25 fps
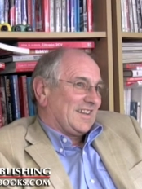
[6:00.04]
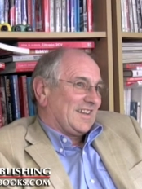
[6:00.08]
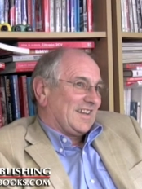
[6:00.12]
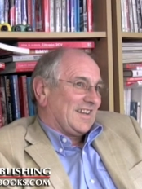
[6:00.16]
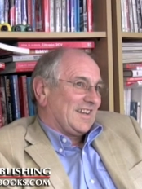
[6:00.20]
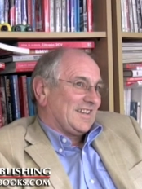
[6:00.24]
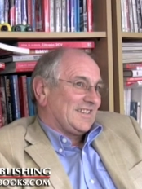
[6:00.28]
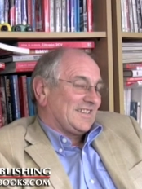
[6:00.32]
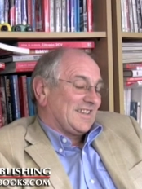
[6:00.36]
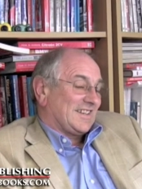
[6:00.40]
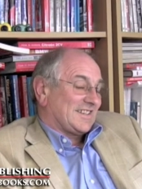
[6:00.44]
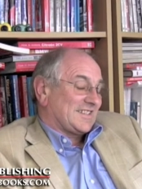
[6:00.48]

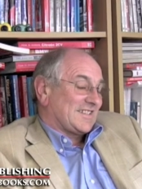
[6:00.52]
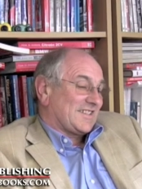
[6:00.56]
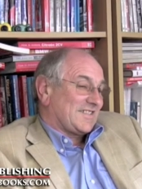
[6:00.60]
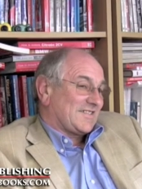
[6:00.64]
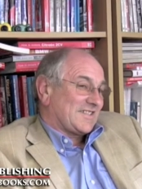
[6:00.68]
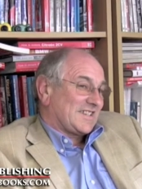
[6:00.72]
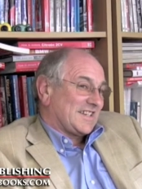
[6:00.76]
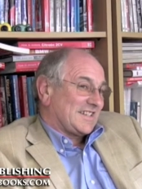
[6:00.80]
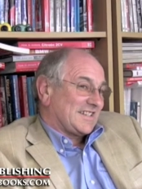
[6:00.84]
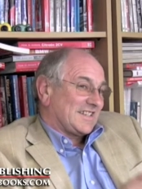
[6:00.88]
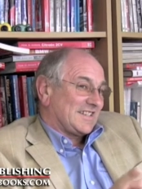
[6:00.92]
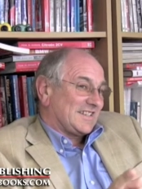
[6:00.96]
And as I
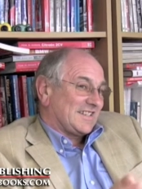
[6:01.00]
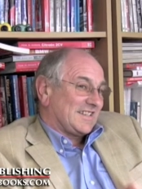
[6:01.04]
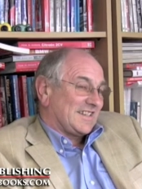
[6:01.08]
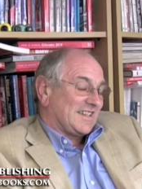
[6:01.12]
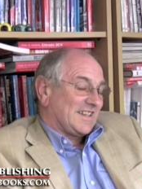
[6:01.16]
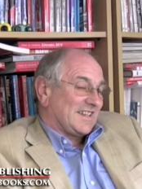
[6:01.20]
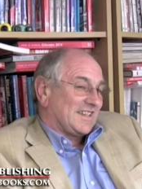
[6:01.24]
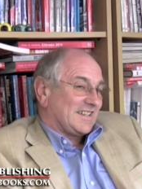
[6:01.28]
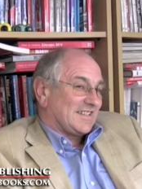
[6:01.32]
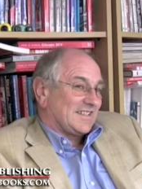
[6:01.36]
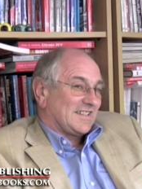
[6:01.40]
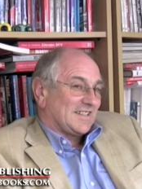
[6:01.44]
said in
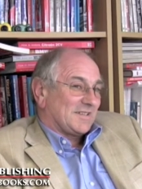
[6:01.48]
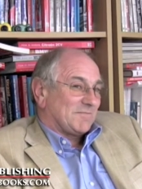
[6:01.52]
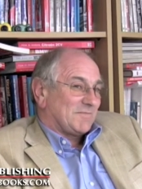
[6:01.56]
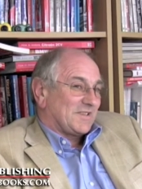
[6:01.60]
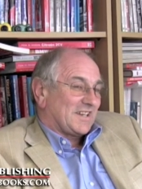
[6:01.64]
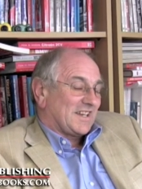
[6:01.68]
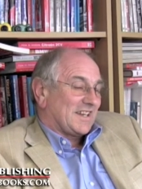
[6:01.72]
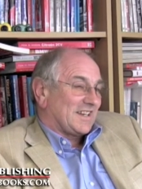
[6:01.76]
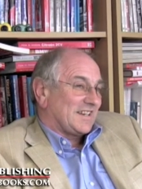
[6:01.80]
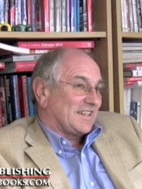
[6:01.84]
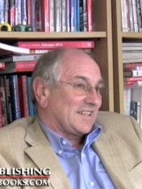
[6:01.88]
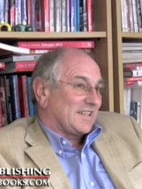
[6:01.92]
the, in the
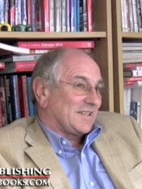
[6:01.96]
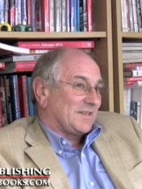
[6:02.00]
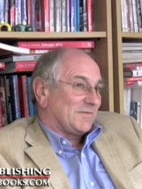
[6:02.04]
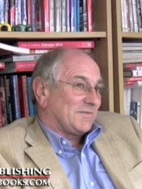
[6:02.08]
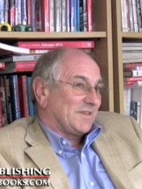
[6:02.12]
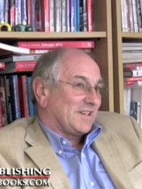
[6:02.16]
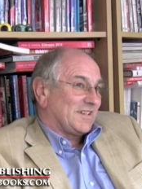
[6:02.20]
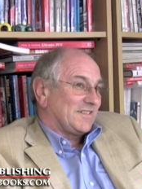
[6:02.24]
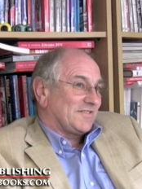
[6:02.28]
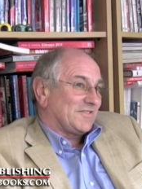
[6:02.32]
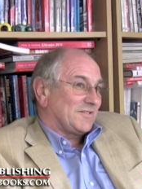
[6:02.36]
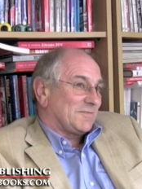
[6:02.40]
beginning of
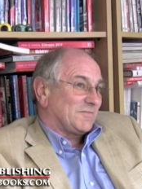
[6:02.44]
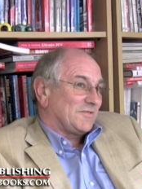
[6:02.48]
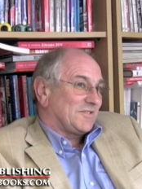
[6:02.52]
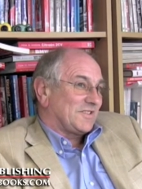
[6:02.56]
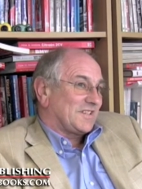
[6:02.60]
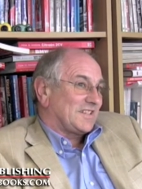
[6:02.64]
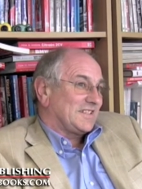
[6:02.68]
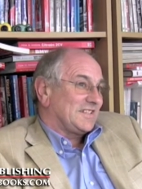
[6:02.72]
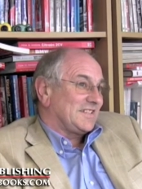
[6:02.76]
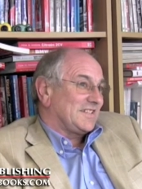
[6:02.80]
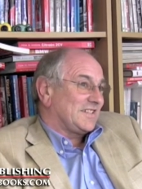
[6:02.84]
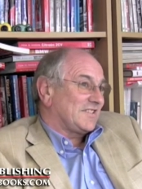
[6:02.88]
the, of the
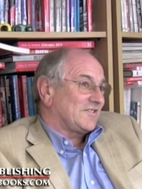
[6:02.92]
book, in the